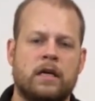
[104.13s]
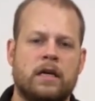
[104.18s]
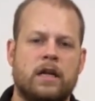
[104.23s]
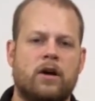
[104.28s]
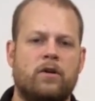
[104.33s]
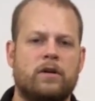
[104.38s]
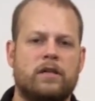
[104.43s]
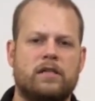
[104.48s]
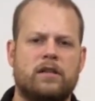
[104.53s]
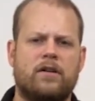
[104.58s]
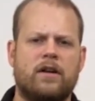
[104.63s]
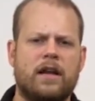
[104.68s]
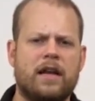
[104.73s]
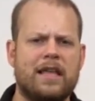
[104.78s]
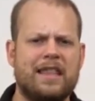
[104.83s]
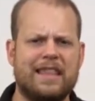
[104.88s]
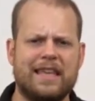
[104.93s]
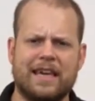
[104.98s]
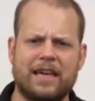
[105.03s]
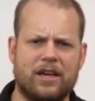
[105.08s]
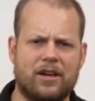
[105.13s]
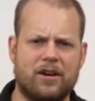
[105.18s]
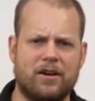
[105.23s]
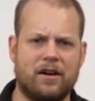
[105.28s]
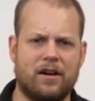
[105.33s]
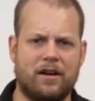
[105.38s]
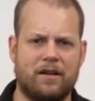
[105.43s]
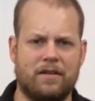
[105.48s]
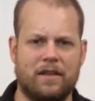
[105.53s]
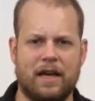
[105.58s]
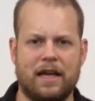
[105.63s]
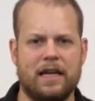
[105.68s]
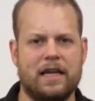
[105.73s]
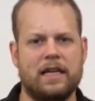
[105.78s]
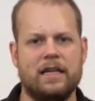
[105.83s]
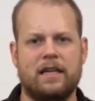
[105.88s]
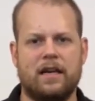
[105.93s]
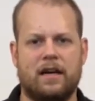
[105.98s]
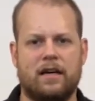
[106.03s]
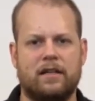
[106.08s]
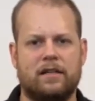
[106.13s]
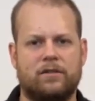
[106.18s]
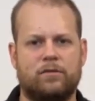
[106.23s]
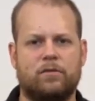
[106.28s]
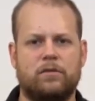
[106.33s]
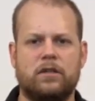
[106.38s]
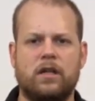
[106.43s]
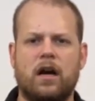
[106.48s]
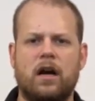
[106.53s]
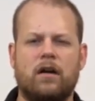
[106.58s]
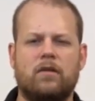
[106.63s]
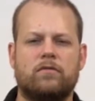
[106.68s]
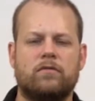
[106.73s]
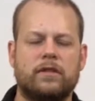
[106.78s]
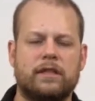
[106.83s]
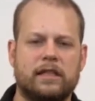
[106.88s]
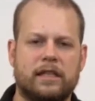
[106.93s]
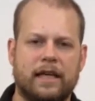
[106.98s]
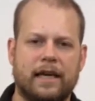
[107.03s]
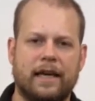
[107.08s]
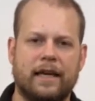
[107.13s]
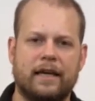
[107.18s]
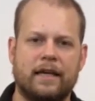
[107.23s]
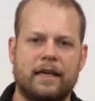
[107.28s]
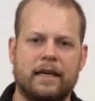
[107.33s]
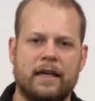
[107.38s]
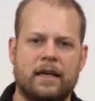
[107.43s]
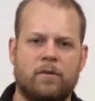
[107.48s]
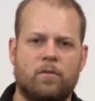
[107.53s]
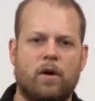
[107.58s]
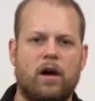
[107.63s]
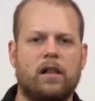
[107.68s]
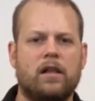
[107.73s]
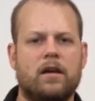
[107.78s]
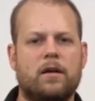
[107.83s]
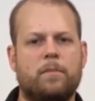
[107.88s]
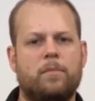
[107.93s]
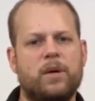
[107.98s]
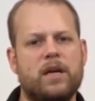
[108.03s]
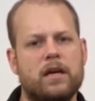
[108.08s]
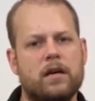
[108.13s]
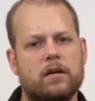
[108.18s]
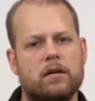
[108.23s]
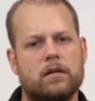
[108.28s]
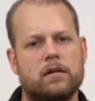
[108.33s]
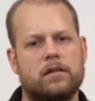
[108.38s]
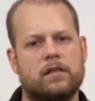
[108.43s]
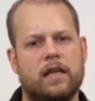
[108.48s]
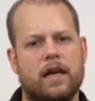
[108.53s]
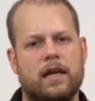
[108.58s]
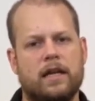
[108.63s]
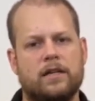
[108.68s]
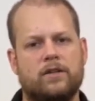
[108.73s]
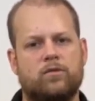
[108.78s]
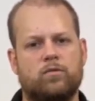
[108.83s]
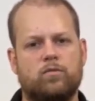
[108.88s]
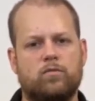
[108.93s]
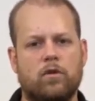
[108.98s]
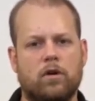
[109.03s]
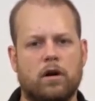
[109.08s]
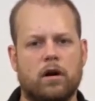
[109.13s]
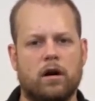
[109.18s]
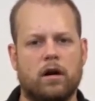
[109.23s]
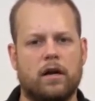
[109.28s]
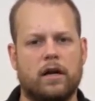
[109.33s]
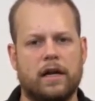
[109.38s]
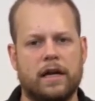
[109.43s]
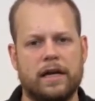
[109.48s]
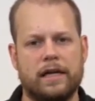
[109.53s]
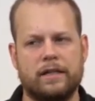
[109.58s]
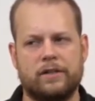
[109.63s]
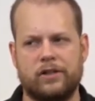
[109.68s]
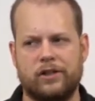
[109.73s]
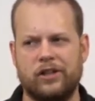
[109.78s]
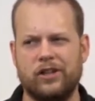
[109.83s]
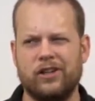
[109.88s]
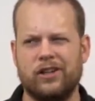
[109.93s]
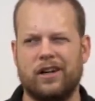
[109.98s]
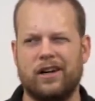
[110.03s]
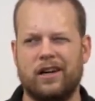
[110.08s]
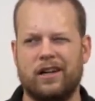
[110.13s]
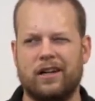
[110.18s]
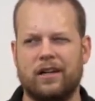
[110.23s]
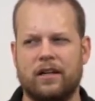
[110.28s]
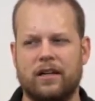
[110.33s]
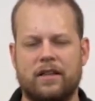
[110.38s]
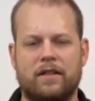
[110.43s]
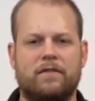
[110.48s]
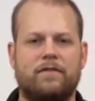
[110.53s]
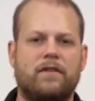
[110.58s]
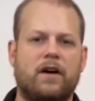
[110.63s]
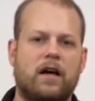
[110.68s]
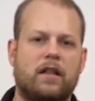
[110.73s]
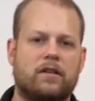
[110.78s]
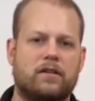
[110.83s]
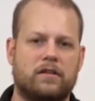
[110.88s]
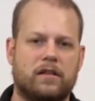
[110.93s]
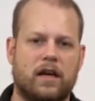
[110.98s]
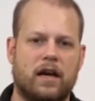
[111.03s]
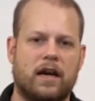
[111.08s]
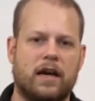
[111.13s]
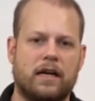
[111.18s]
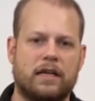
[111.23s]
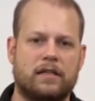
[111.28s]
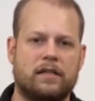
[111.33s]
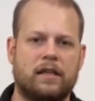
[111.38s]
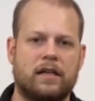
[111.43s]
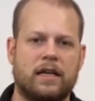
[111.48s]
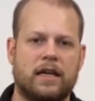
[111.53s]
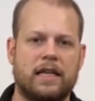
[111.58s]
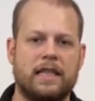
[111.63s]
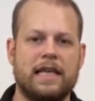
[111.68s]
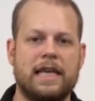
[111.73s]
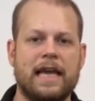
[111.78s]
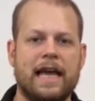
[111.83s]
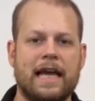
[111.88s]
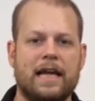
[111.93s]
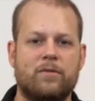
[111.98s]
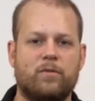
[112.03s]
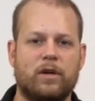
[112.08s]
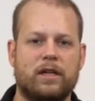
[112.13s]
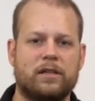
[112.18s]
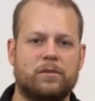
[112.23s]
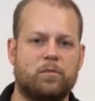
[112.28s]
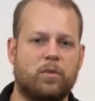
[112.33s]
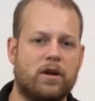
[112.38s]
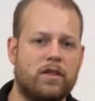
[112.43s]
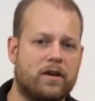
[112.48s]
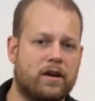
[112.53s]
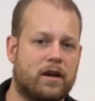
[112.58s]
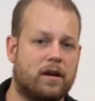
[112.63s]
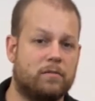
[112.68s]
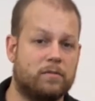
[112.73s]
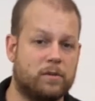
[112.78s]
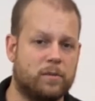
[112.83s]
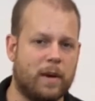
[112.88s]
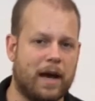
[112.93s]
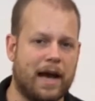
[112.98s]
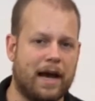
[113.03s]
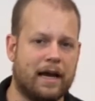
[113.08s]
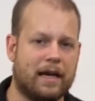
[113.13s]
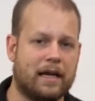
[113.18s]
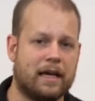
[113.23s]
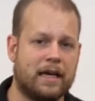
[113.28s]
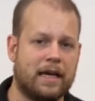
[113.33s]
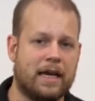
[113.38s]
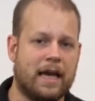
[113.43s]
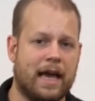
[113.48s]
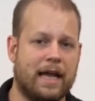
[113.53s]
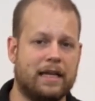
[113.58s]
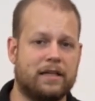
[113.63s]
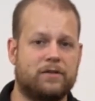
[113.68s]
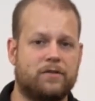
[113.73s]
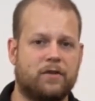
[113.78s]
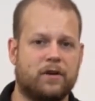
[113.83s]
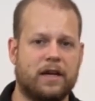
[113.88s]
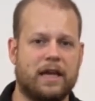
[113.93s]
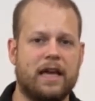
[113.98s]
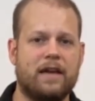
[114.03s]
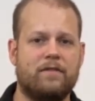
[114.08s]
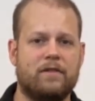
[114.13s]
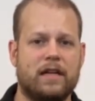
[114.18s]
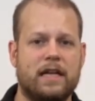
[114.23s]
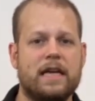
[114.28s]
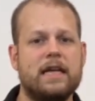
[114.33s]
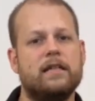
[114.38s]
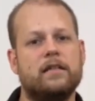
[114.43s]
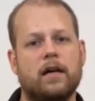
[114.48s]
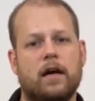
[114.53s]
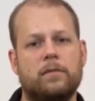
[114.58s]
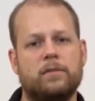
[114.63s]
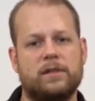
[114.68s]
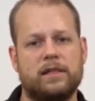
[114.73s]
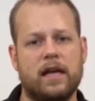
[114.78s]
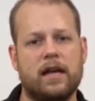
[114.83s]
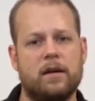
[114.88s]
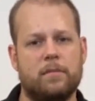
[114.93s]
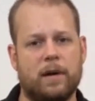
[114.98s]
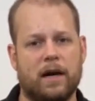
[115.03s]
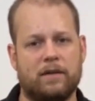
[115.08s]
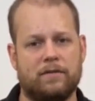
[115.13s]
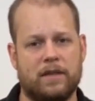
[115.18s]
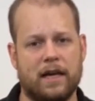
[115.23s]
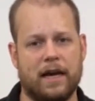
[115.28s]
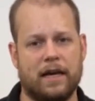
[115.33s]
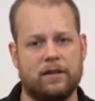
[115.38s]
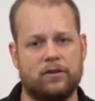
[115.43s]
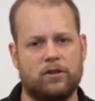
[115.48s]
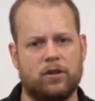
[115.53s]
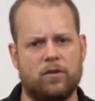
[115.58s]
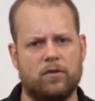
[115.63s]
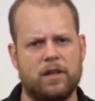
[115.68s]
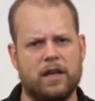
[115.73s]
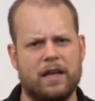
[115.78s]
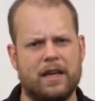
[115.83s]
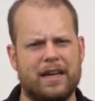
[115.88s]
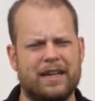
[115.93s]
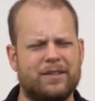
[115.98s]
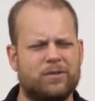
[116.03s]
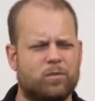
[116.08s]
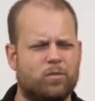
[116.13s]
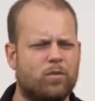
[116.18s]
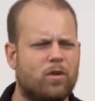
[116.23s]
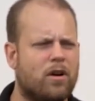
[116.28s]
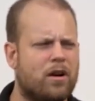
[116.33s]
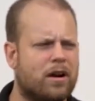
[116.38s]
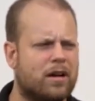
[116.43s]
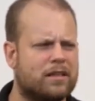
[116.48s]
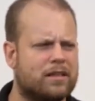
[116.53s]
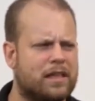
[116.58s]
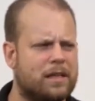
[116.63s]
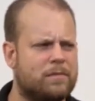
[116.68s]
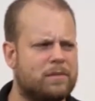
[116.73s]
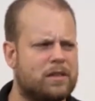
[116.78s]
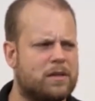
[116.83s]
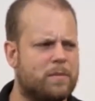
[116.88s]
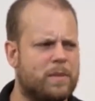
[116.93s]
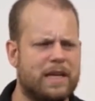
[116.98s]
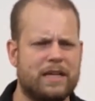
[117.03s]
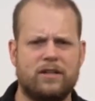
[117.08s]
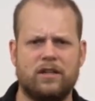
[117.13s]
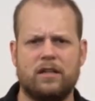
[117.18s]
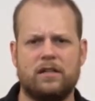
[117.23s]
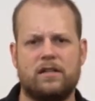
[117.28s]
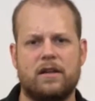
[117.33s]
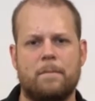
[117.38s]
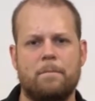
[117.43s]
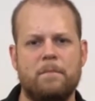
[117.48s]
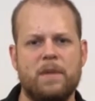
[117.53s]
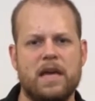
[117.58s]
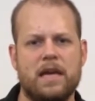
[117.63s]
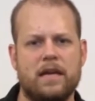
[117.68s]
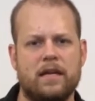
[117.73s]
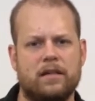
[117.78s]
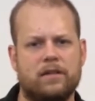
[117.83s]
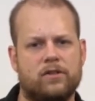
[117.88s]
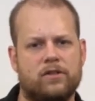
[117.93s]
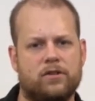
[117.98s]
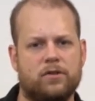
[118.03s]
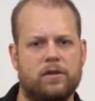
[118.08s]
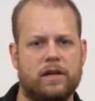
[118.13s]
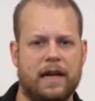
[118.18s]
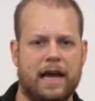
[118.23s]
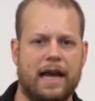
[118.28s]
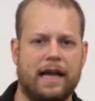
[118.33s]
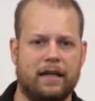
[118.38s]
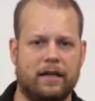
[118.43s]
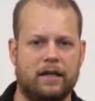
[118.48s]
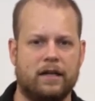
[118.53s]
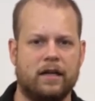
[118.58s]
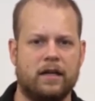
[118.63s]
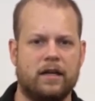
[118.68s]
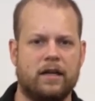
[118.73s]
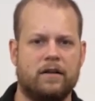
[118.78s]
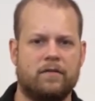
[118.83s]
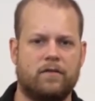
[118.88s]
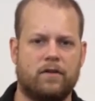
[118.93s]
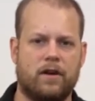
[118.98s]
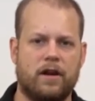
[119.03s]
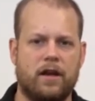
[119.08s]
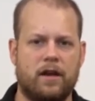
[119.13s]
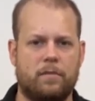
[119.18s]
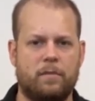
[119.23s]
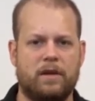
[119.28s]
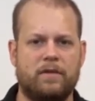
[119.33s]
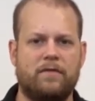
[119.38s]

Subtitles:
You know, is there anything good that he does? Well, not really. While it appears that his work is good in the father's eyes, in the end, when his brother comes back and is forgiven, he's upset about that, so that his work seems to be just a means to an end for him.